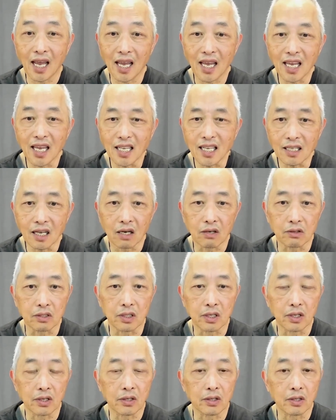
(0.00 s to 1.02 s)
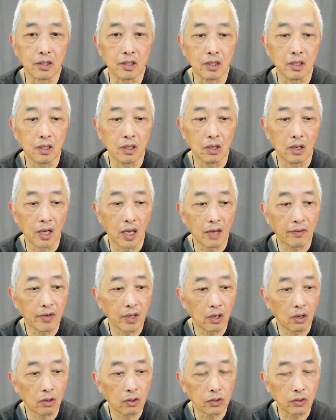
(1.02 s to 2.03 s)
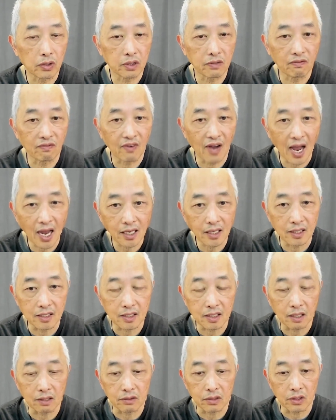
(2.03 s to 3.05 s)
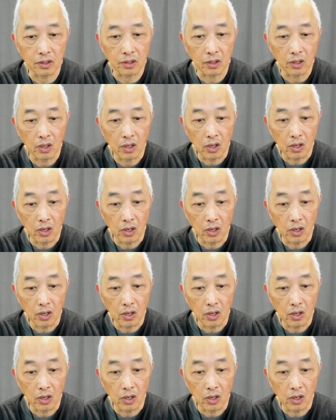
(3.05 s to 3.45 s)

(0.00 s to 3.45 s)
having all those violence out there, you got to be careful.